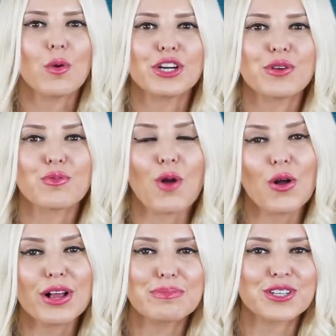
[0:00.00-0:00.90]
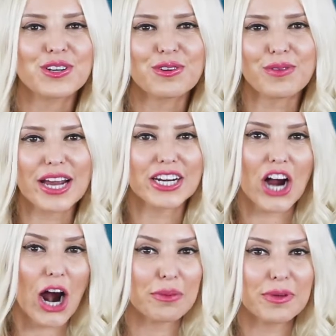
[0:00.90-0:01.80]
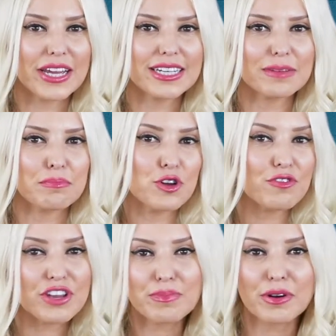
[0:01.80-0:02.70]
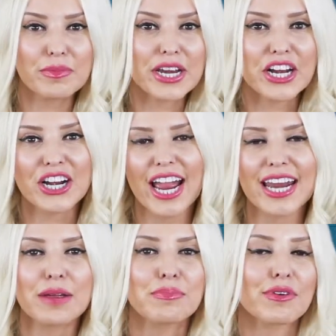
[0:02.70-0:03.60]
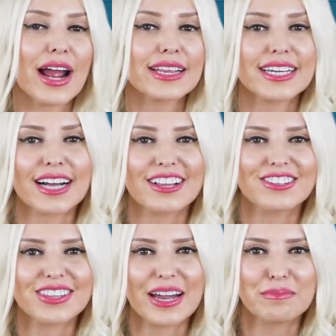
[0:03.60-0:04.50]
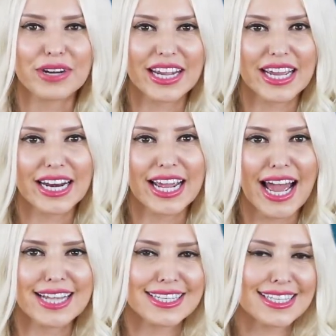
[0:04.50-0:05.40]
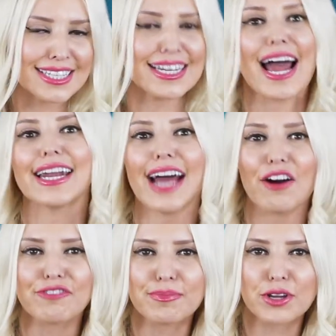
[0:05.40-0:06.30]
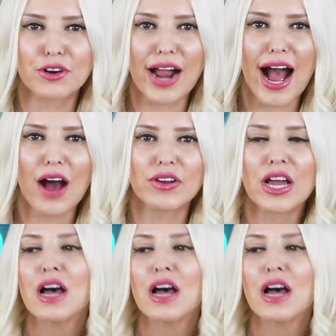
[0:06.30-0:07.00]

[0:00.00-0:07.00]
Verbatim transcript: Would you roll up to a red carpet, movie premiere, and a brightly colored Lamborghini and stand out from the crowd?